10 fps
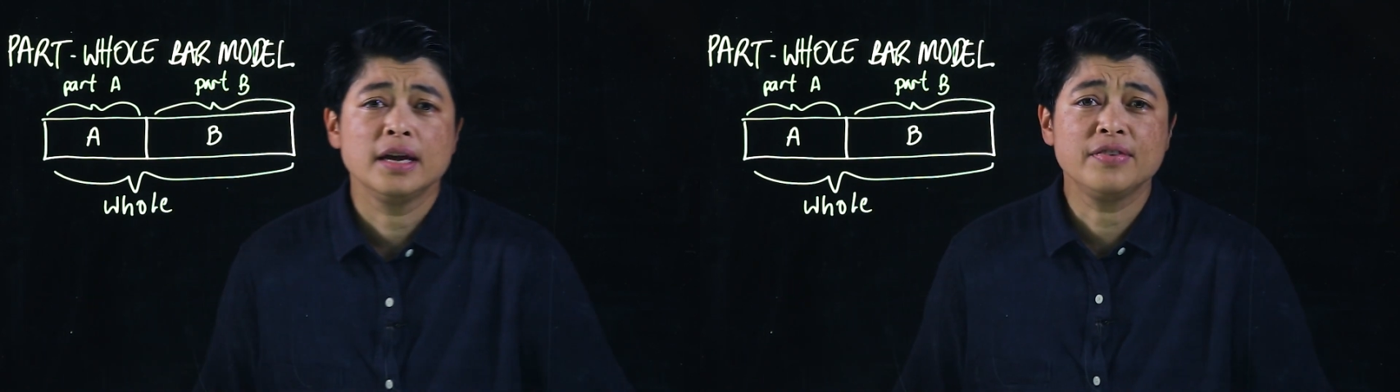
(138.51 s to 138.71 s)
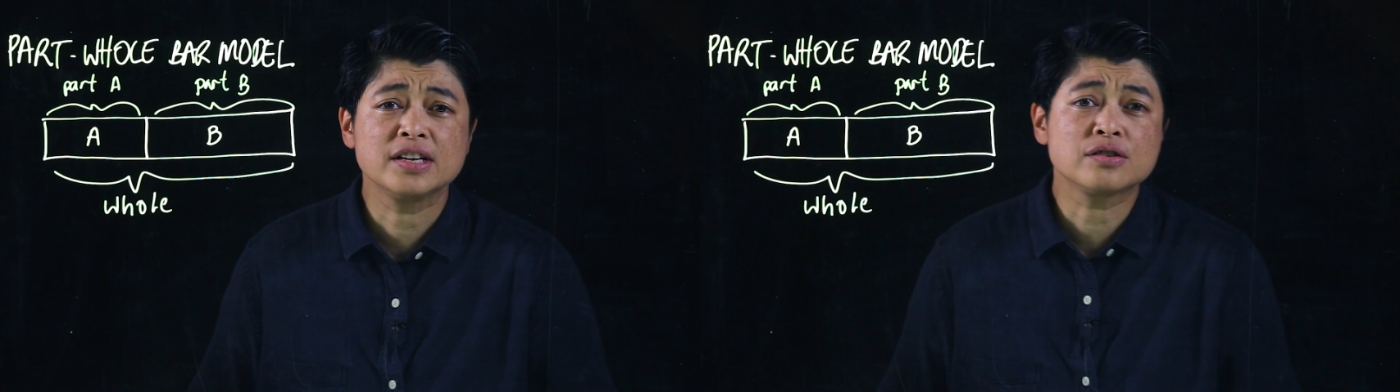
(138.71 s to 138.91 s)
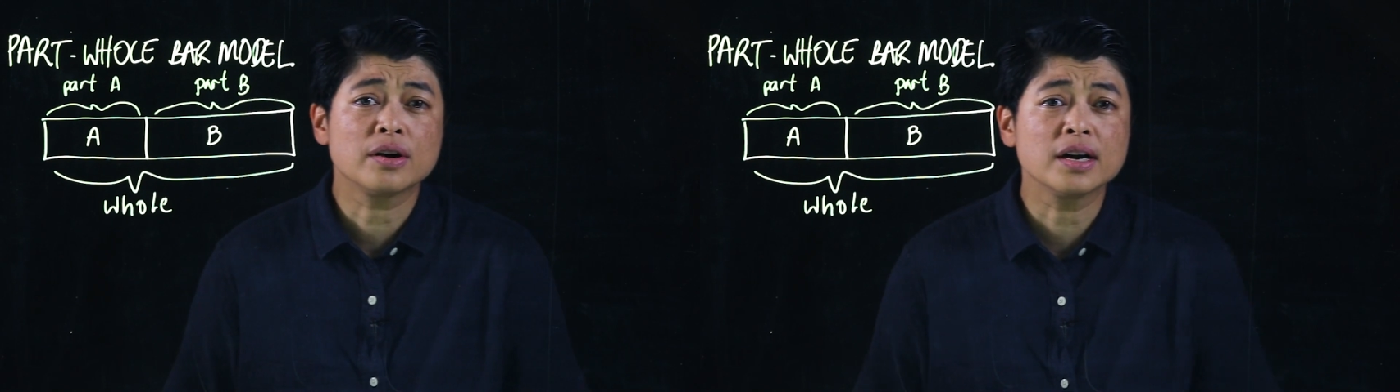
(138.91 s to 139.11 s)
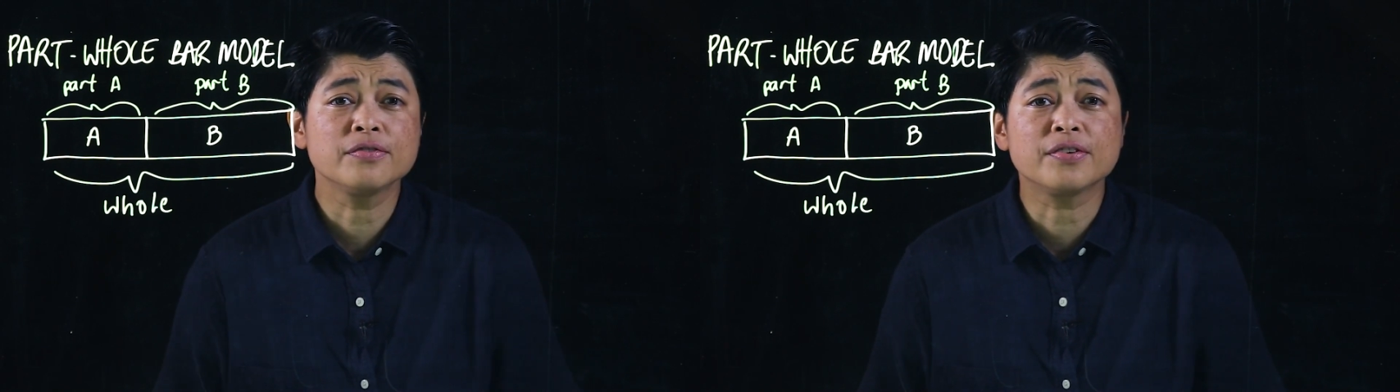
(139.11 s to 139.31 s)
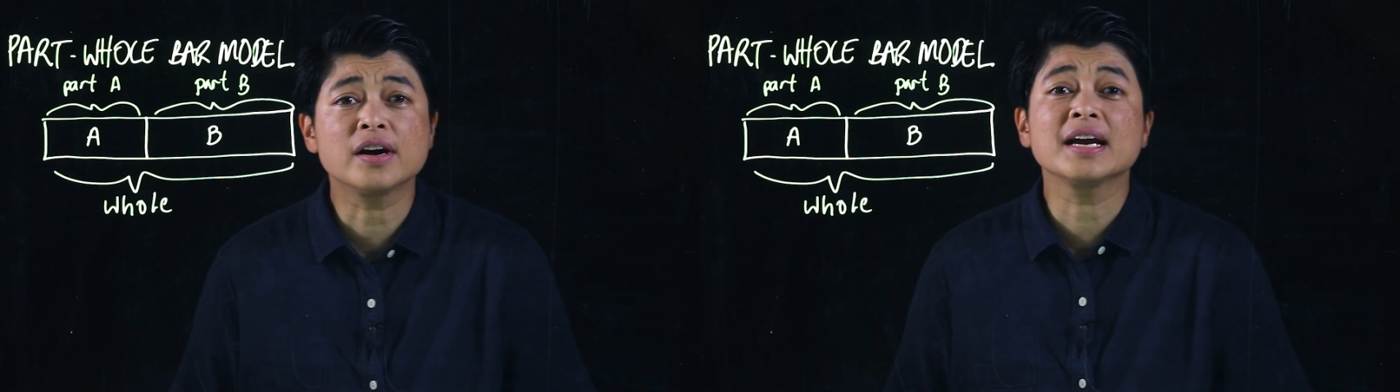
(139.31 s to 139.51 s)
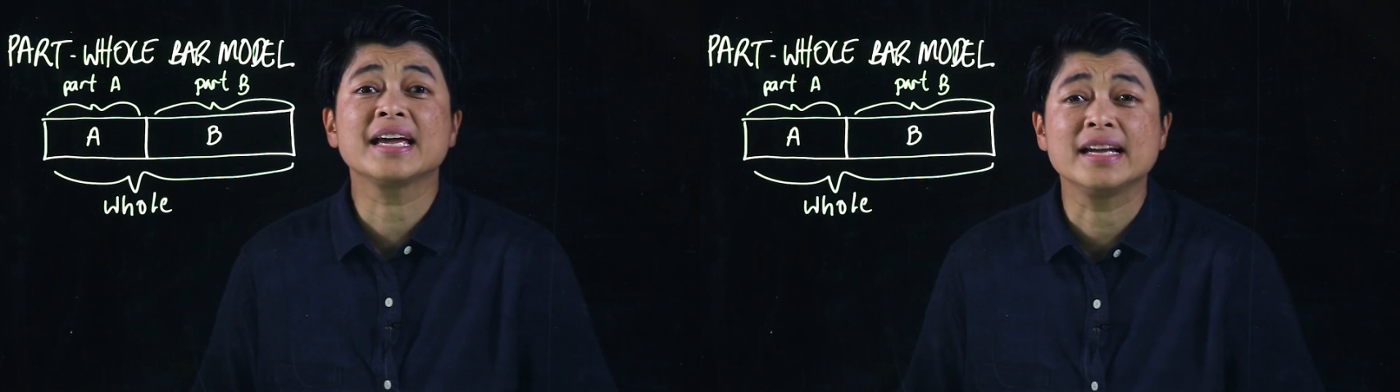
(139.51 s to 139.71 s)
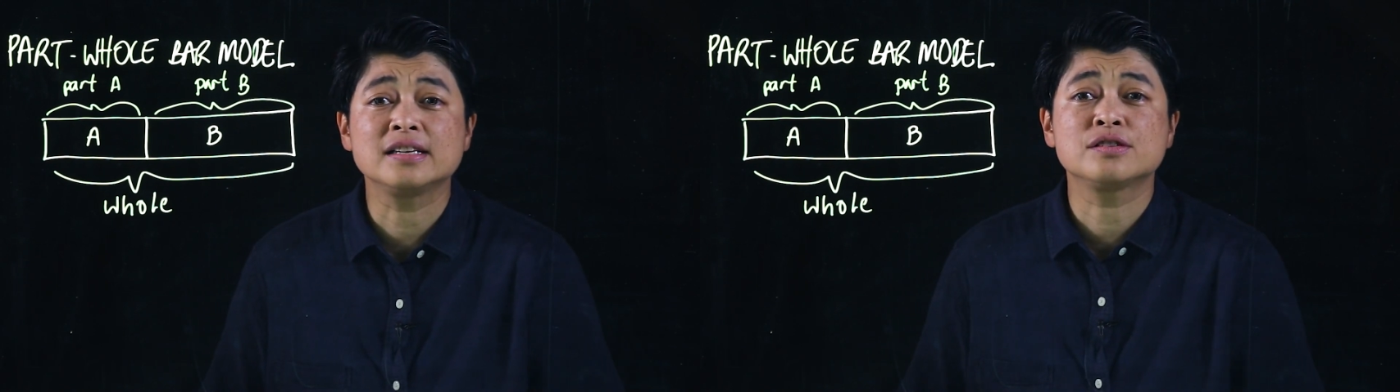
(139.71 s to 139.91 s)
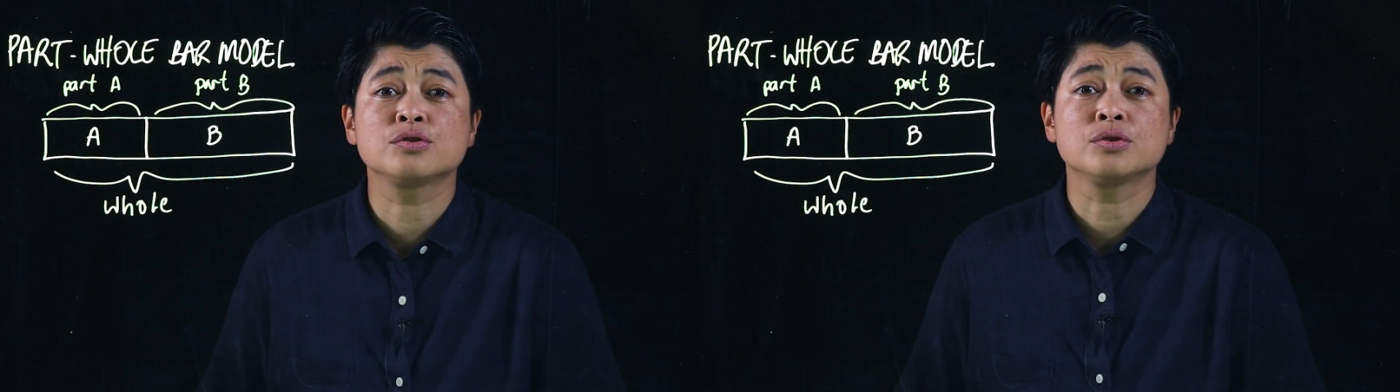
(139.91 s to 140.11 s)
if it's hard for our
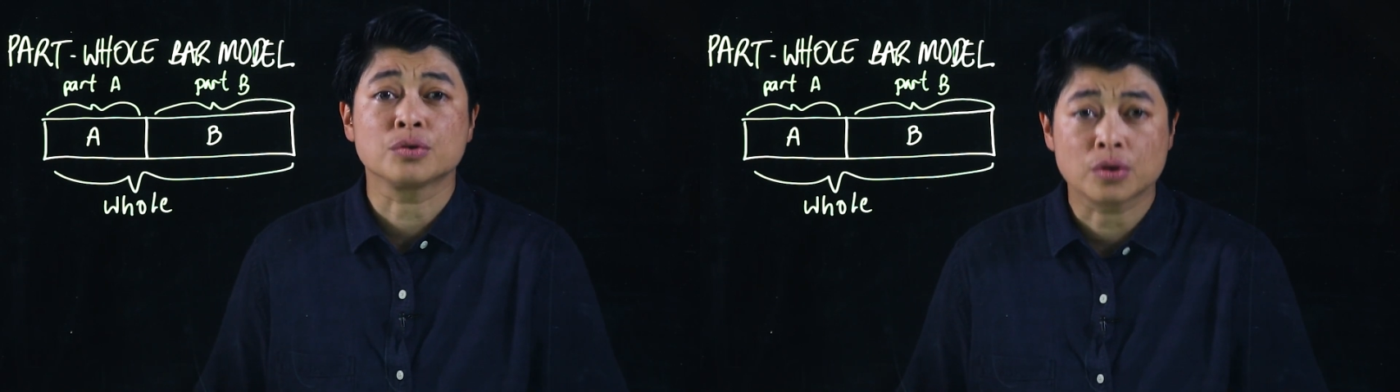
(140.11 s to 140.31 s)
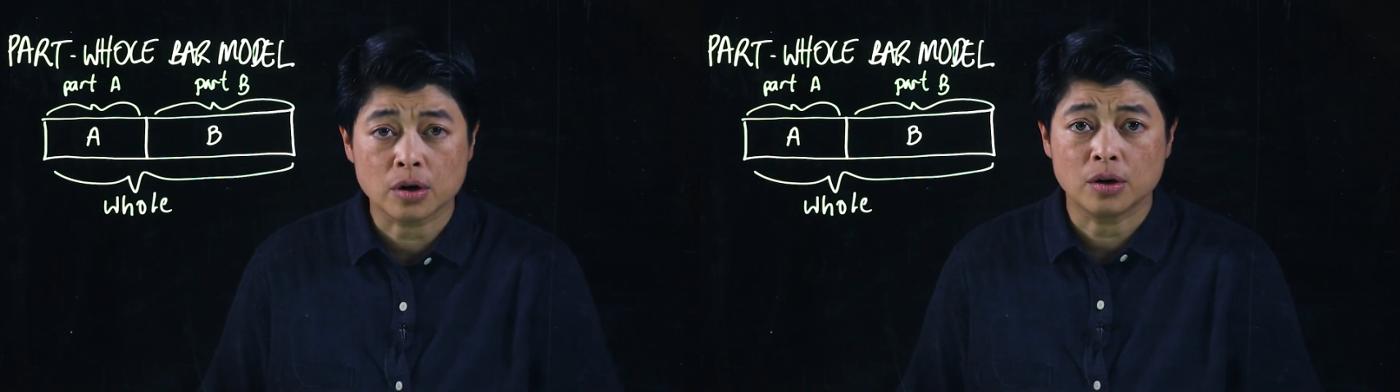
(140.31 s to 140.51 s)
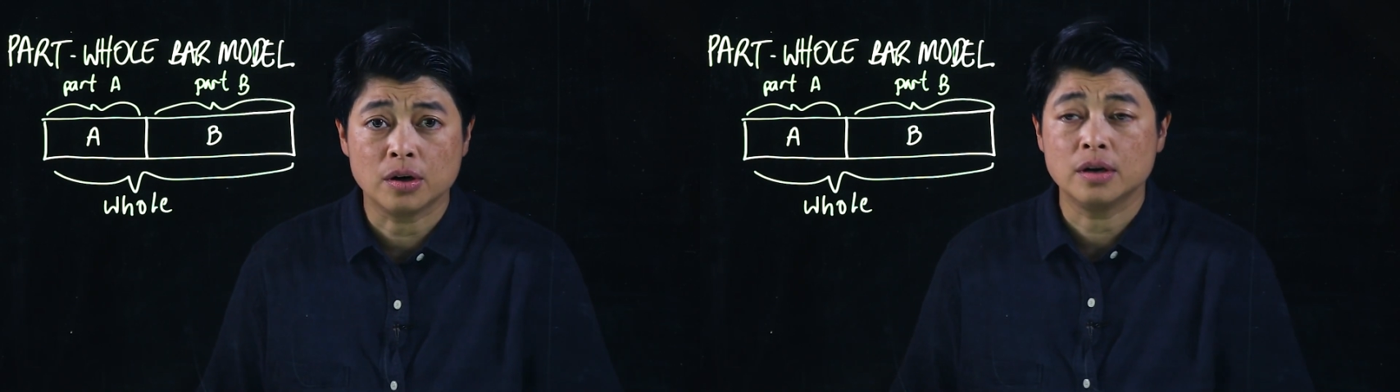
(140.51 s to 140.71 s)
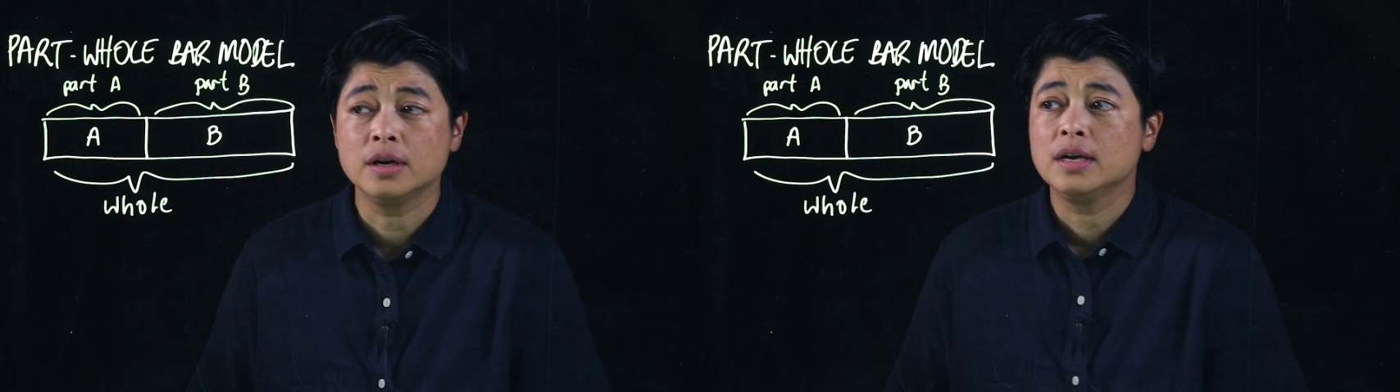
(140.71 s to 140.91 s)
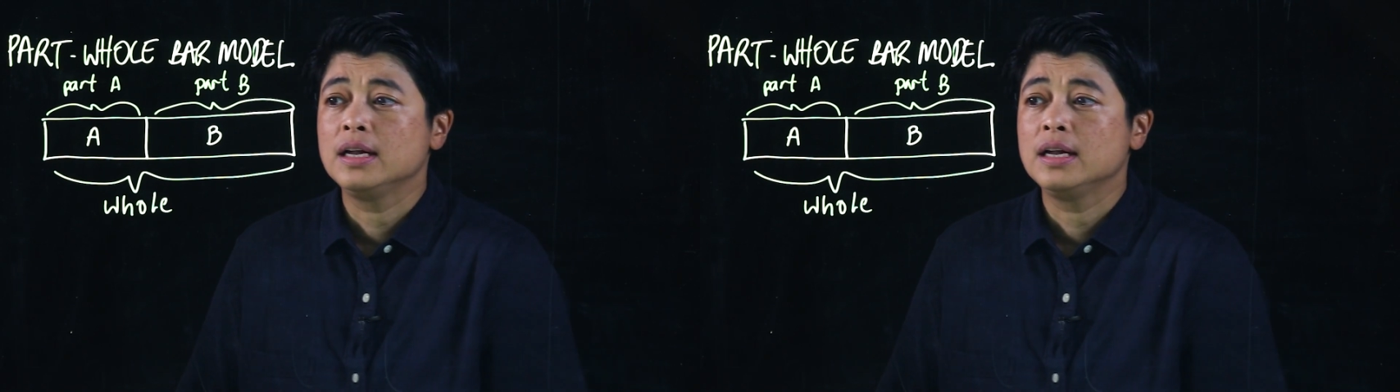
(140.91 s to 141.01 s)
kids to draw,